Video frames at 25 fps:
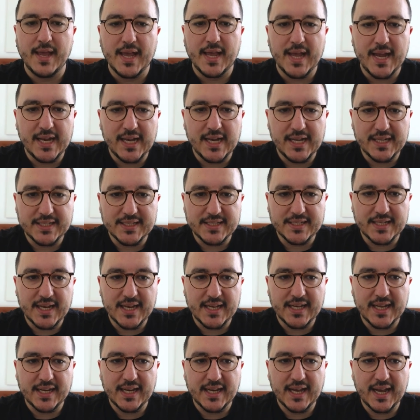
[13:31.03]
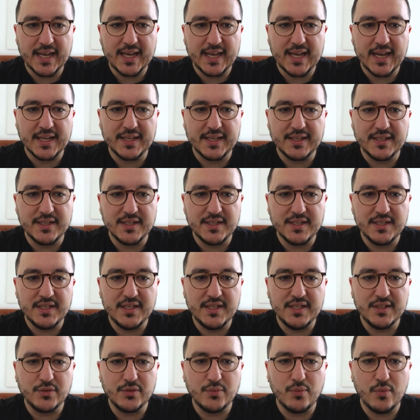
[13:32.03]
And let's say that I got
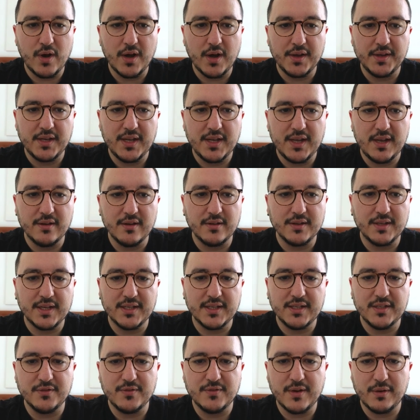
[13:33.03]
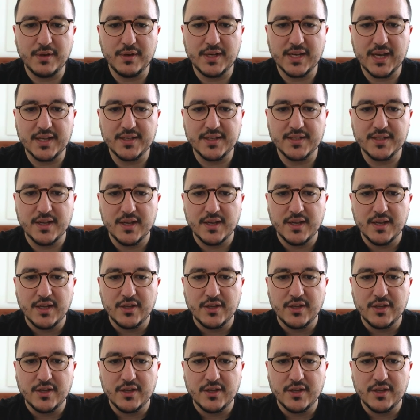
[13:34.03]
this one here that is very nice.